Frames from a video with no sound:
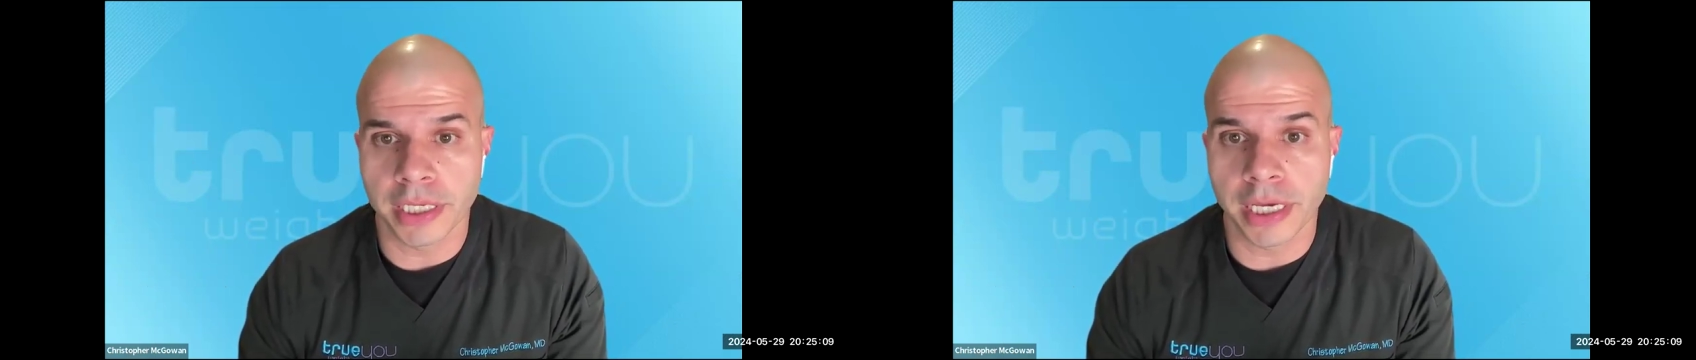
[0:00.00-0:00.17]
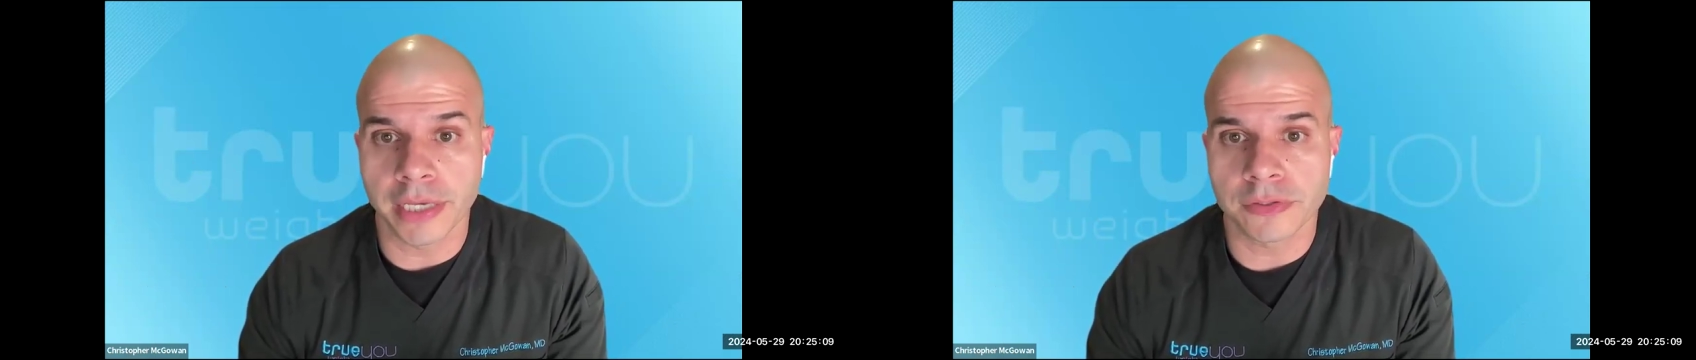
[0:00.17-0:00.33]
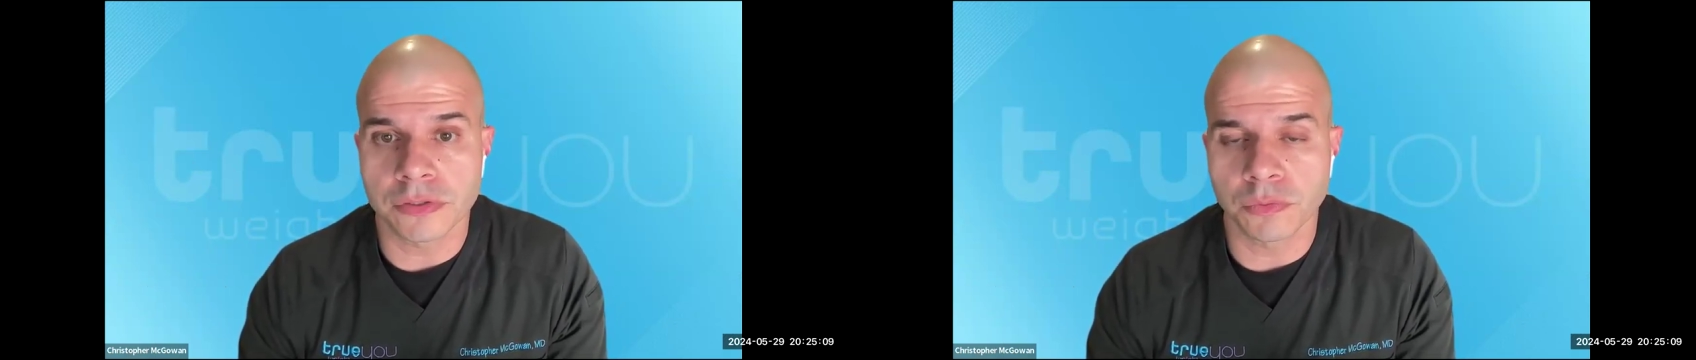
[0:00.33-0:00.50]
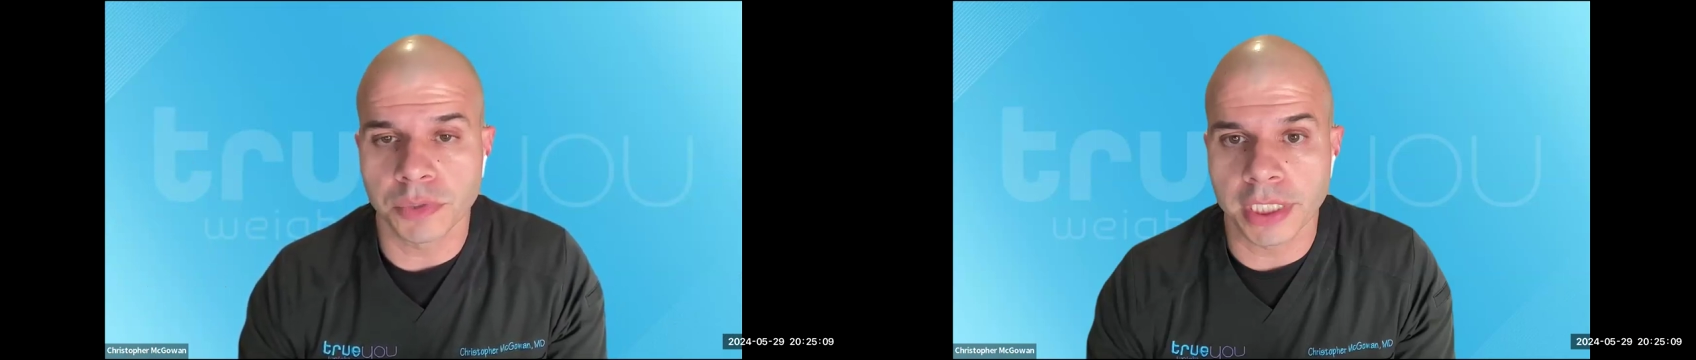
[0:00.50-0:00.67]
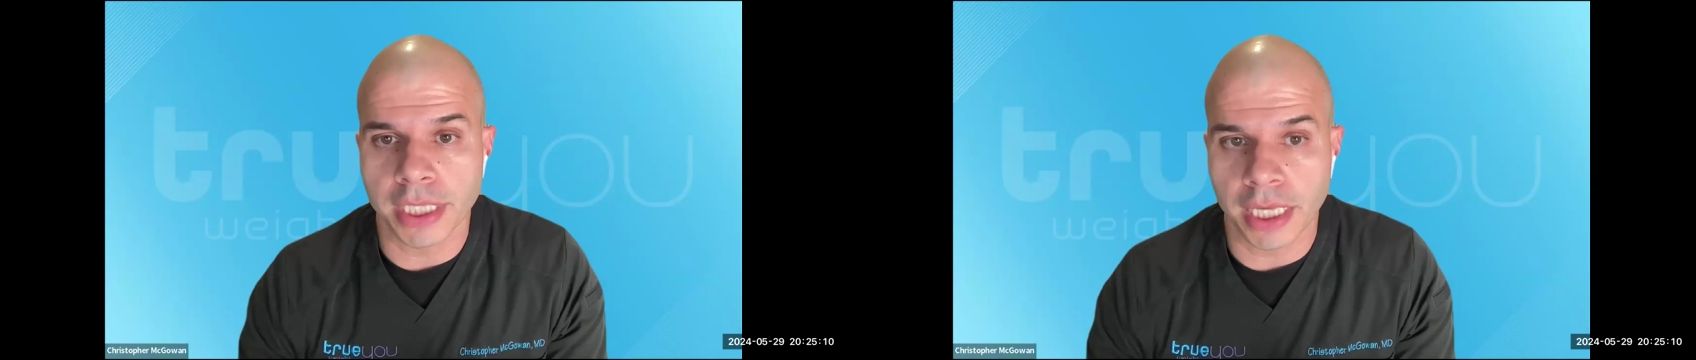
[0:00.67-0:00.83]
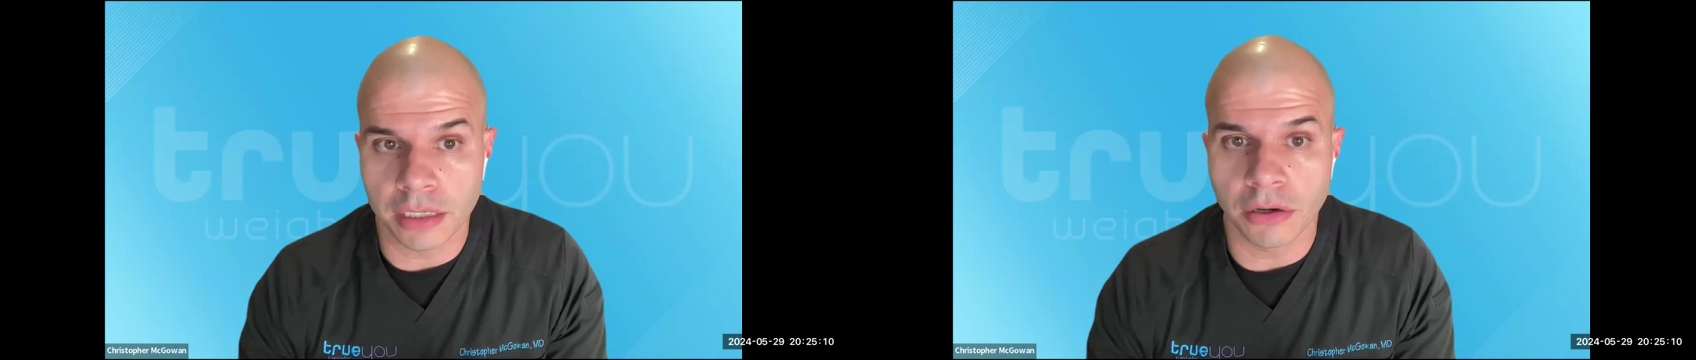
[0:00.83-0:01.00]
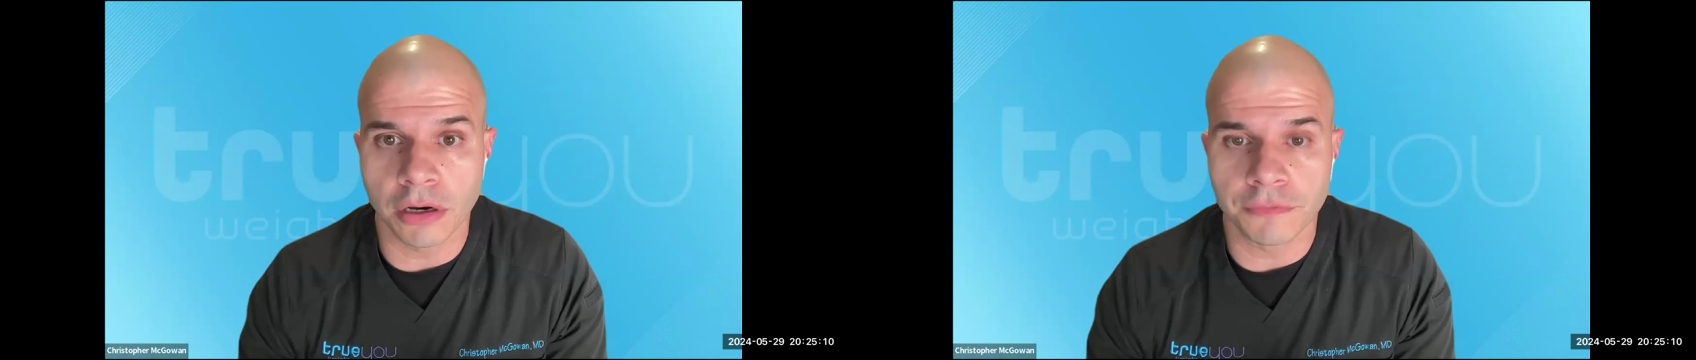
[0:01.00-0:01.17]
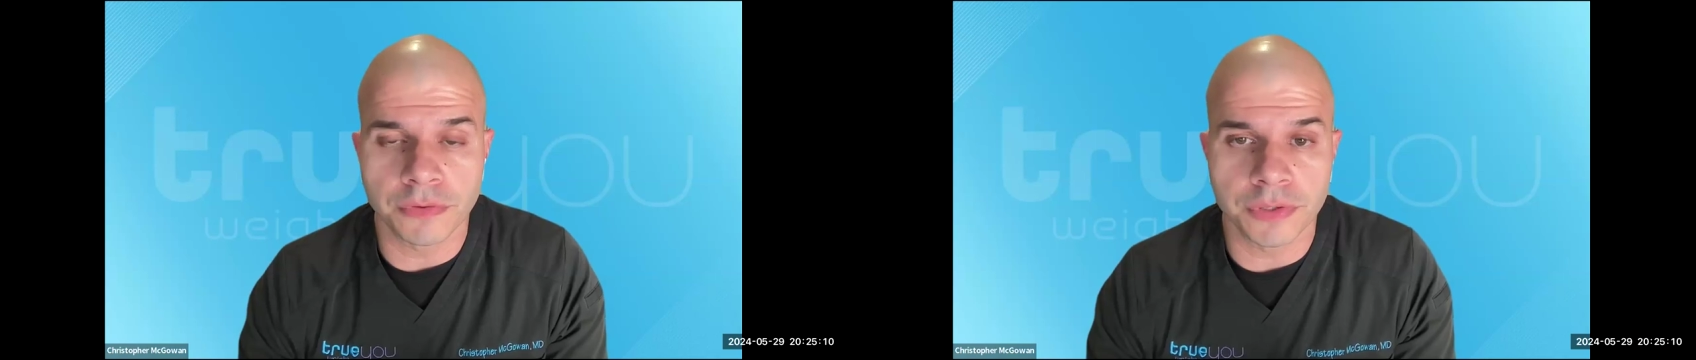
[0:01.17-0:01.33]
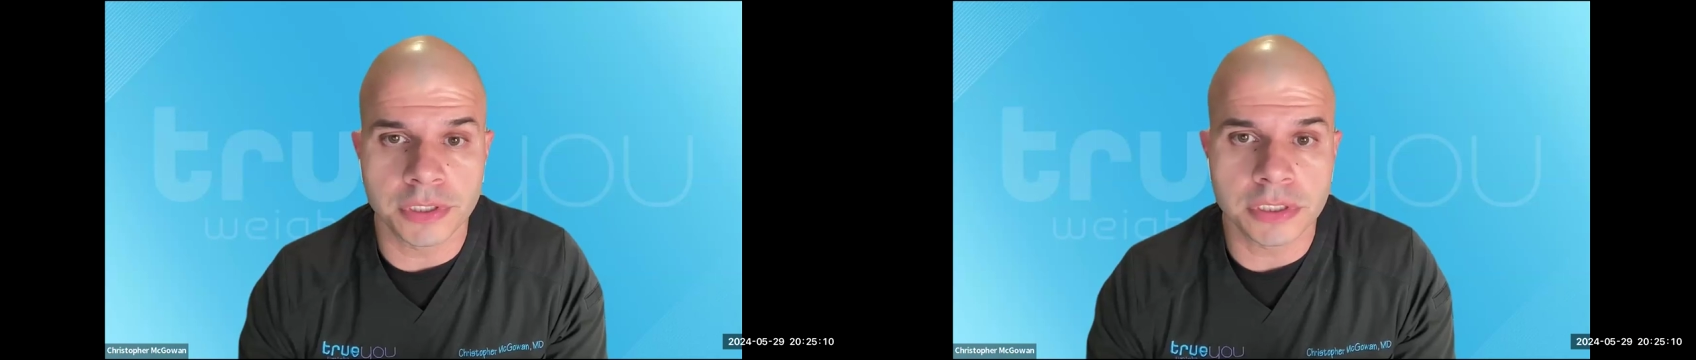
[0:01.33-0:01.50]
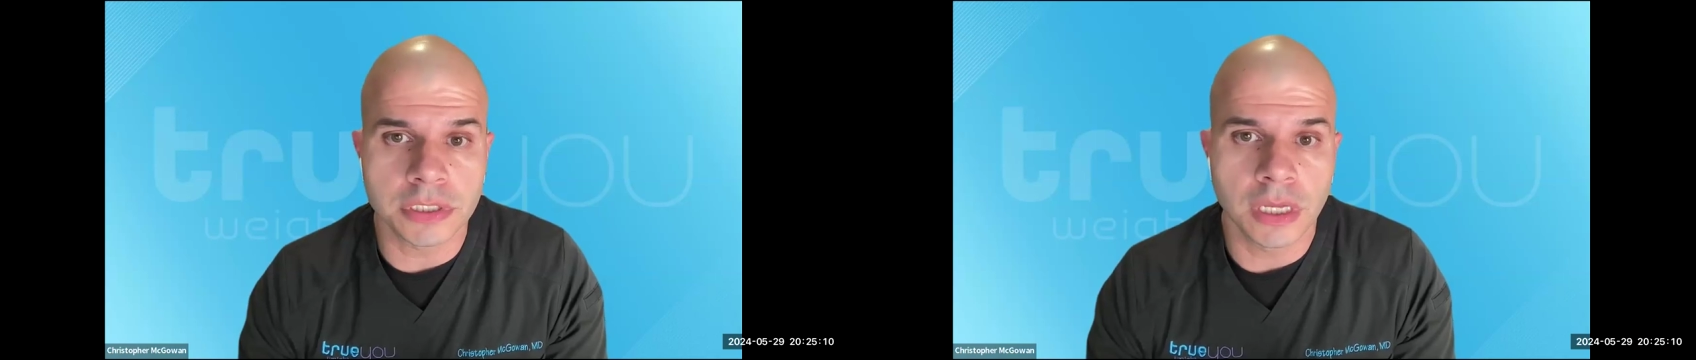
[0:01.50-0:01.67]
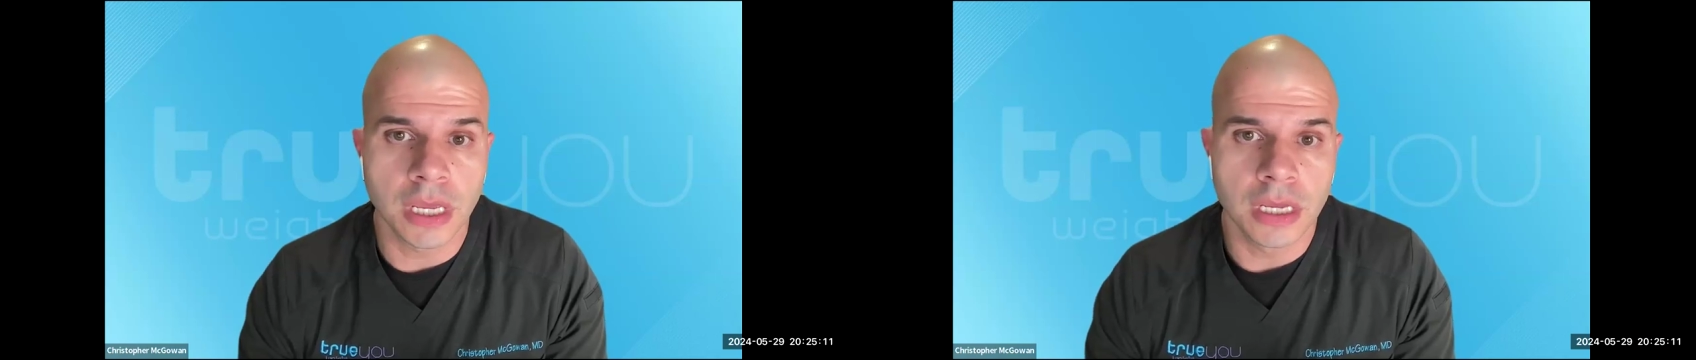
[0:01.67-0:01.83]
yes, we can offer this